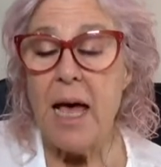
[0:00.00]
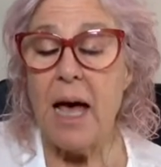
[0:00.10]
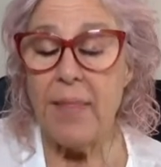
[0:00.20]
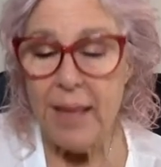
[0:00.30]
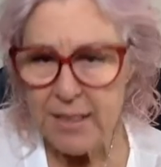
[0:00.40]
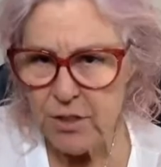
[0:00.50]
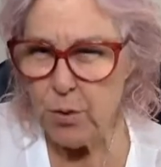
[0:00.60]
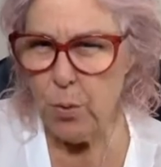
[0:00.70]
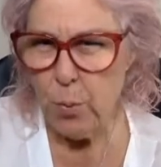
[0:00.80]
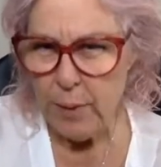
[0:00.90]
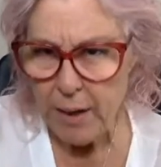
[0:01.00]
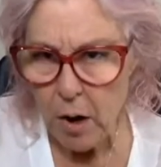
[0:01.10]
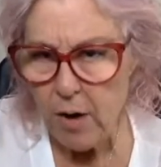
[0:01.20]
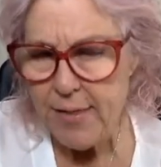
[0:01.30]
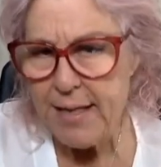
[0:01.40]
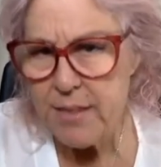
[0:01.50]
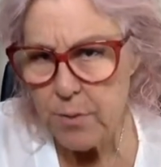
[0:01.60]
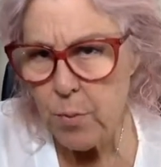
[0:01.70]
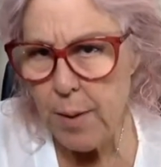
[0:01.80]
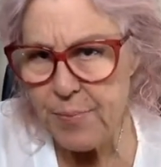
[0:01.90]
and that's who we are. That's
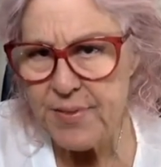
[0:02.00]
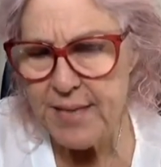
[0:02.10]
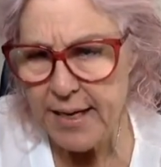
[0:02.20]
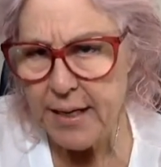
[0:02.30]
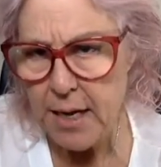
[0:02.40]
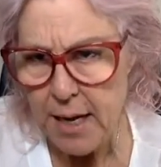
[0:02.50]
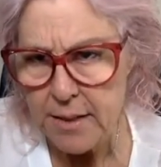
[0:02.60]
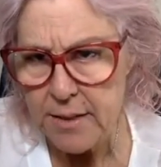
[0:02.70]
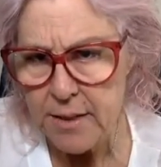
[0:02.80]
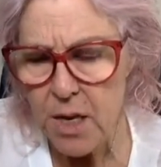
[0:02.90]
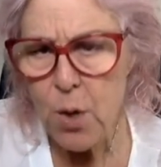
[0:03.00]
representing us.